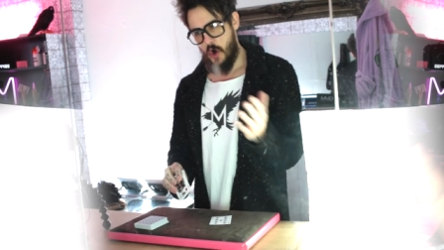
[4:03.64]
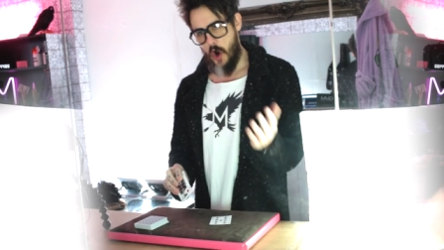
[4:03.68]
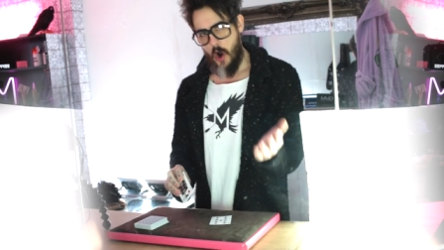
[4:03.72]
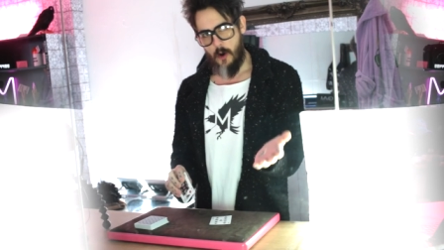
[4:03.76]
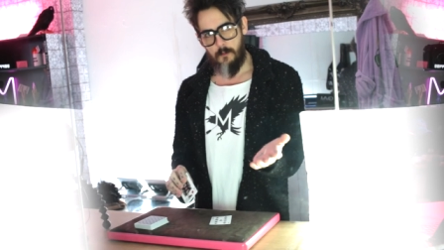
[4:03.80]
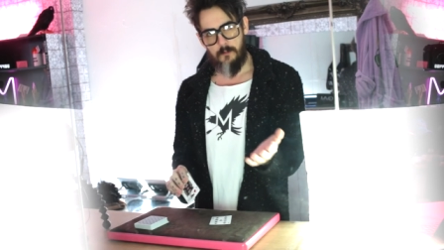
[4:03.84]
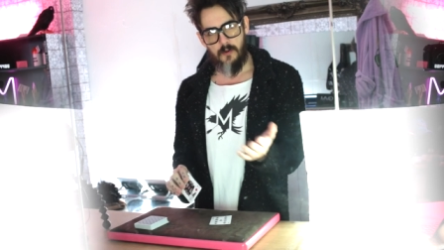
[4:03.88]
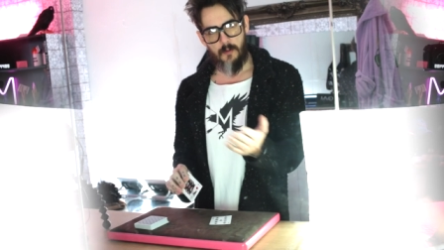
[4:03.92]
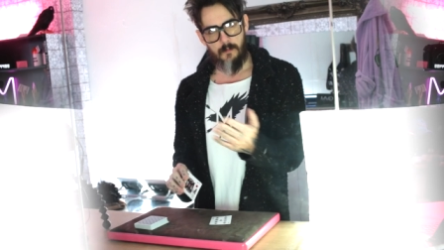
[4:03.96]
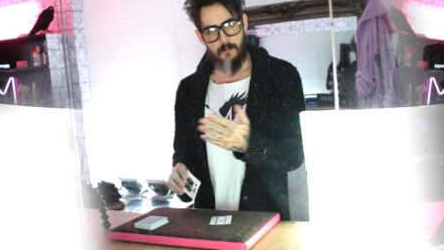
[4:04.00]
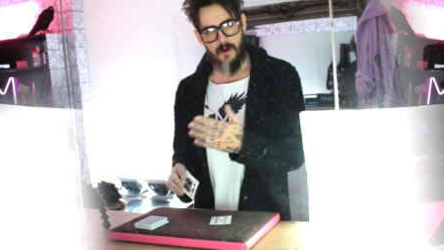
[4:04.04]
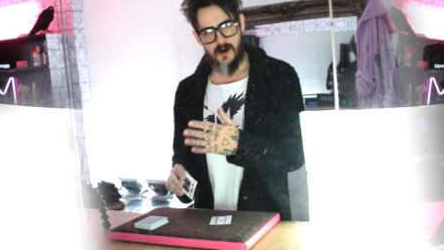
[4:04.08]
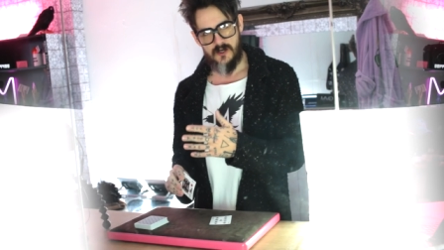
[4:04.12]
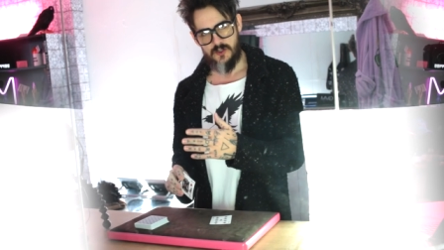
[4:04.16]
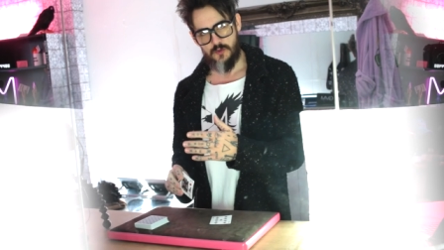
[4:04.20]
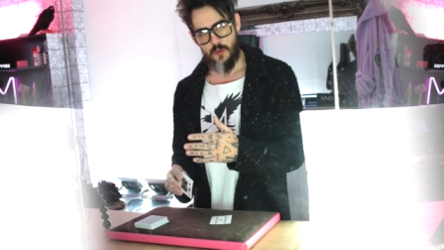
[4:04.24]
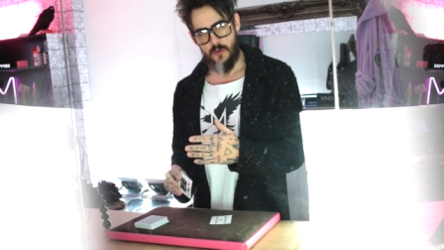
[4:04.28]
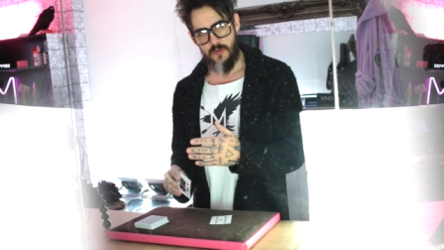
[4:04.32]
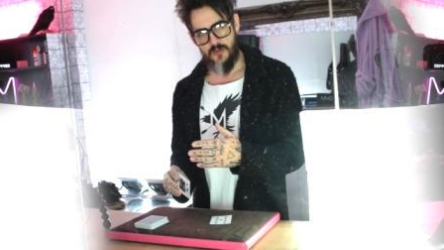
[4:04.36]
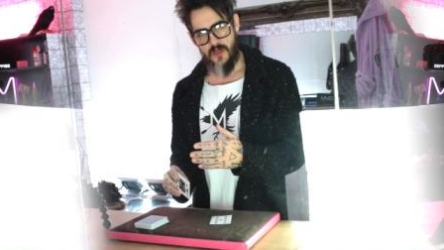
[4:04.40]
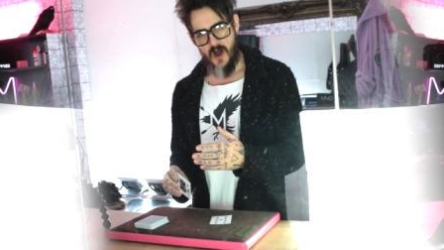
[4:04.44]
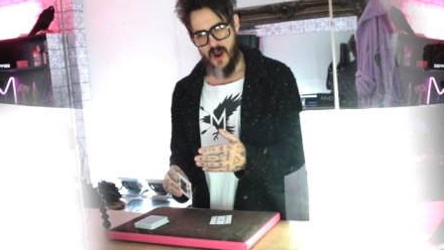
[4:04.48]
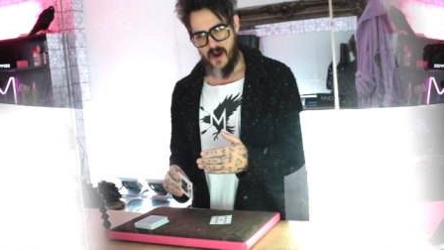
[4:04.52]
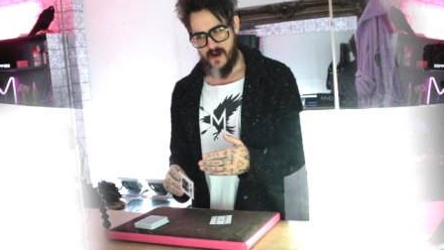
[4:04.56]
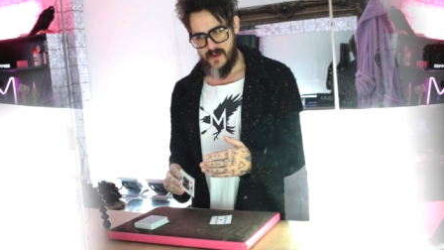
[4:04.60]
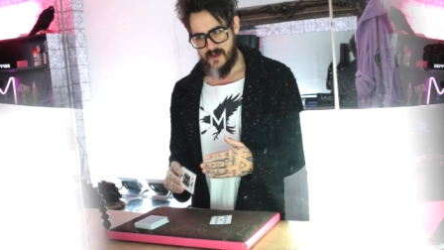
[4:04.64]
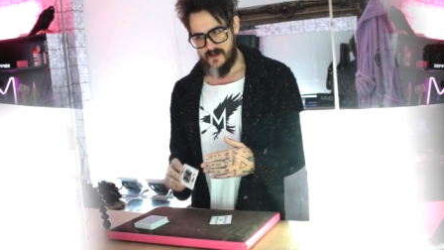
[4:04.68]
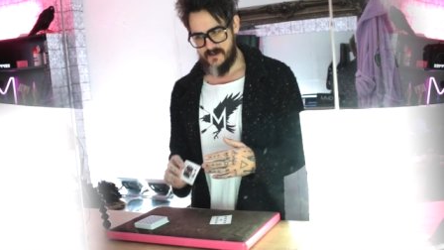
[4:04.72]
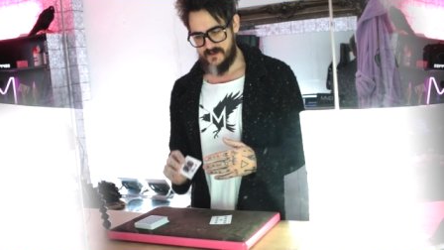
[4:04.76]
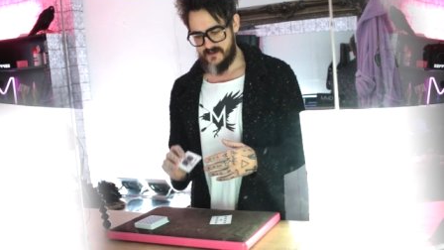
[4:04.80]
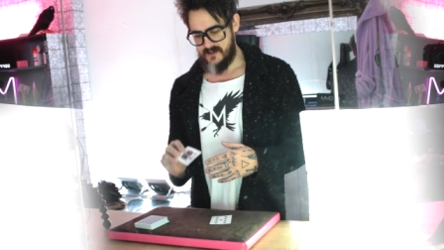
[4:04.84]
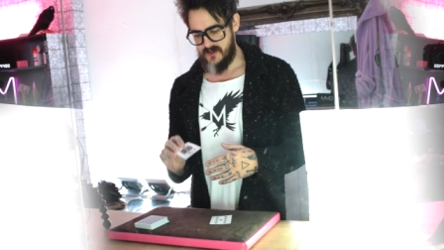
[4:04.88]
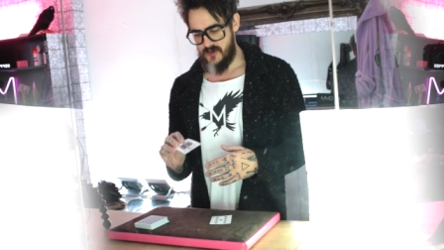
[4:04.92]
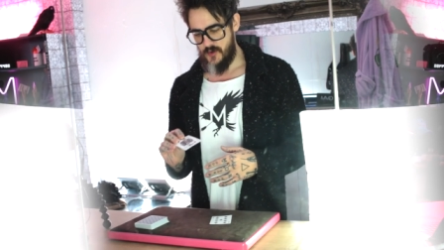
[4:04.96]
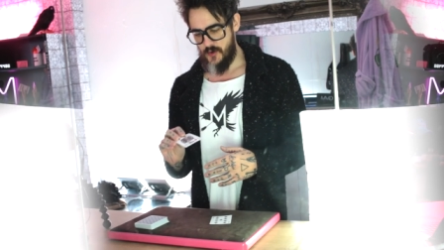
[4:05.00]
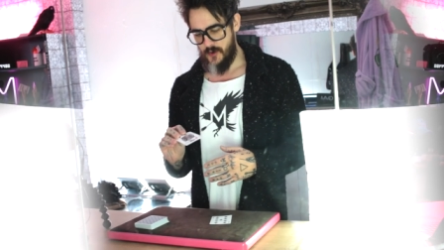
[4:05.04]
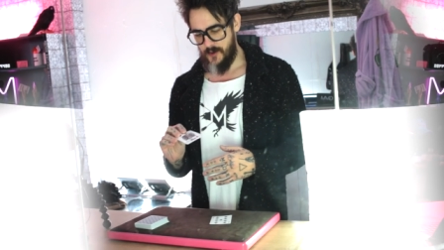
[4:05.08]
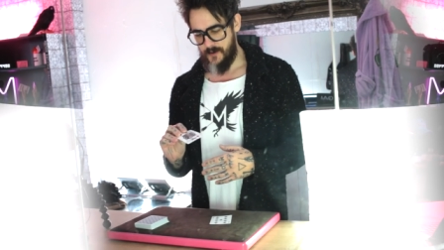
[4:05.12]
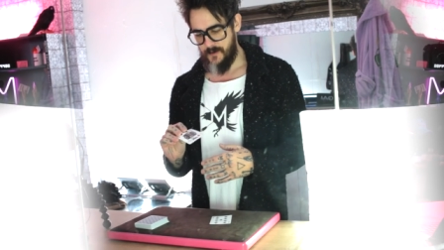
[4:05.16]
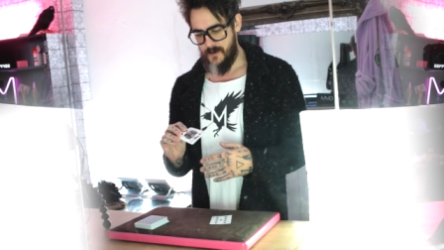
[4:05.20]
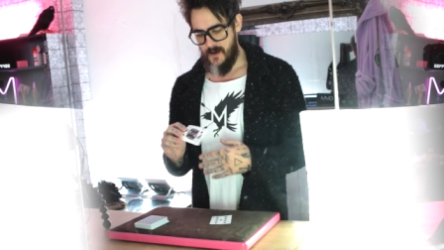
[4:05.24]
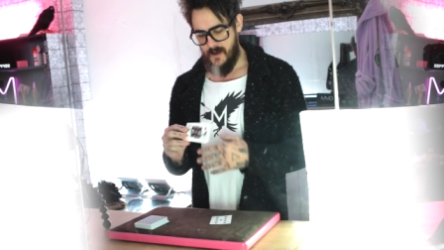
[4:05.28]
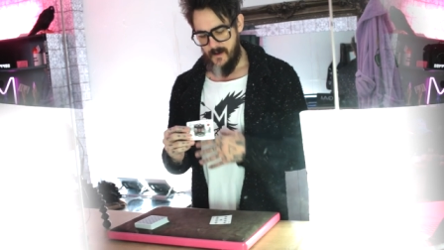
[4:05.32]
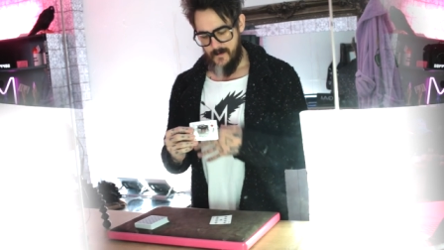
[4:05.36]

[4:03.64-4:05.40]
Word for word: compromise with that is that